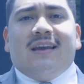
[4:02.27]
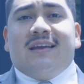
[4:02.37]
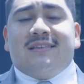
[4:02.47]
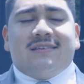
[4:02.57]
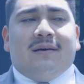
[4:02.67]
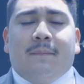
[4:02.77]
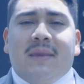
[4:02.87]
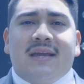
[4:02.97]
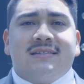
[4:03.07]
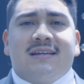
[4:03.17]
It's
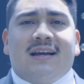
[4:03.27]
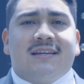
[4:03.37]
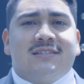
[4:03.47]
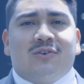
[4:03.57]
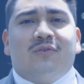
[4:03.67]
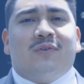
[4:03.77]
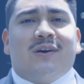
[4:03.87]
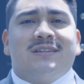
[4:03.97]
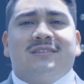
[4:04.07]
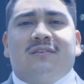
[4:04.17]
amazing, guys. So
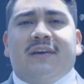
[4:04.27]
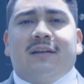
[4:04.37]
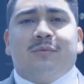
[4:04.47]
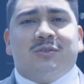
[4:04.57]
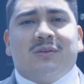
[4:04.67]
far, it's still available.